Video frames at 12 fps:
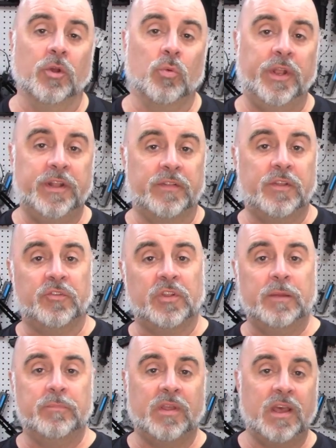we did the
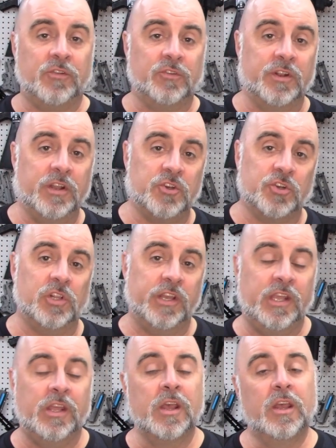same test
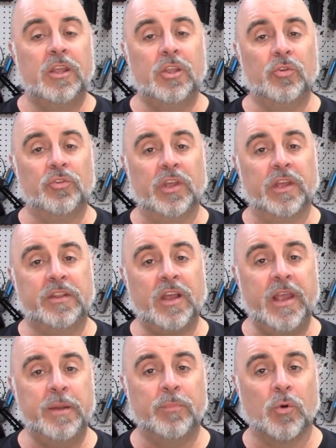initially using a
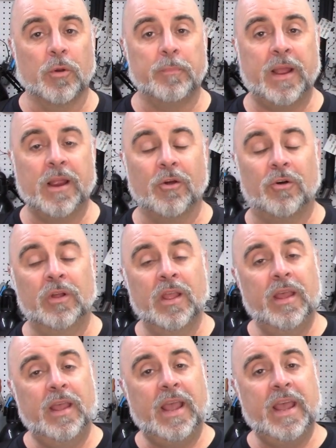tight bore barrel,
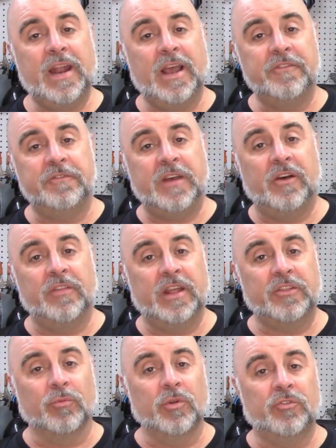and I found
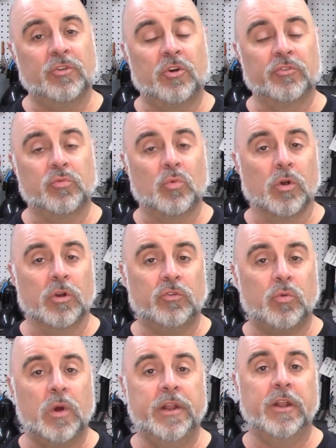that the results were
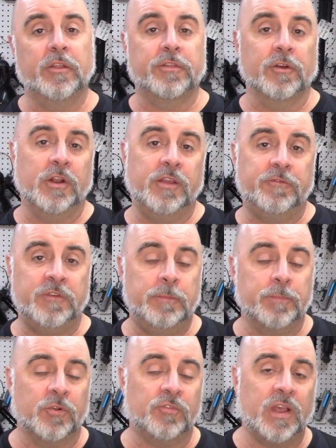20 to 30
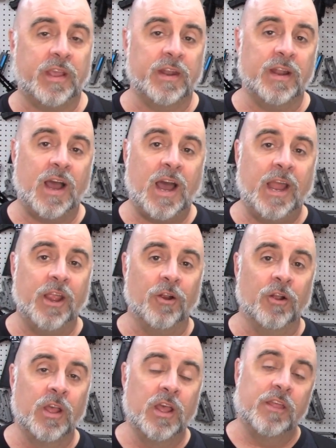feet per second
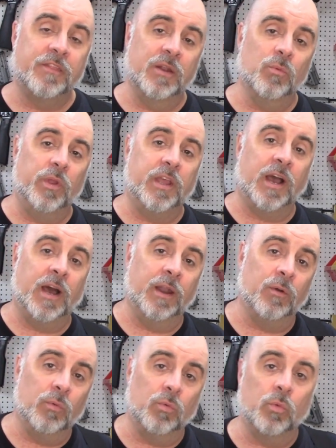higher than we got
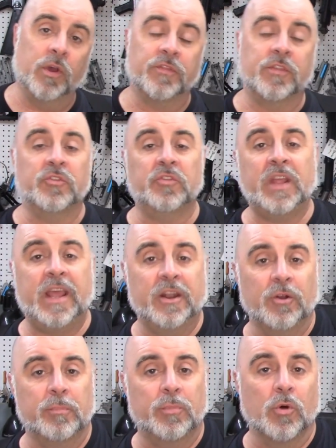with the
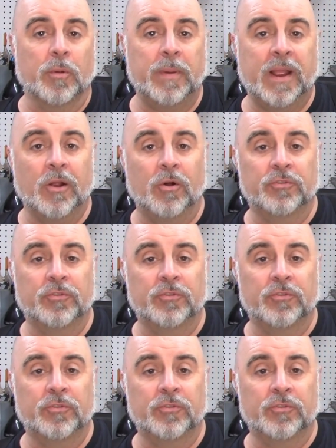standard bore barrel.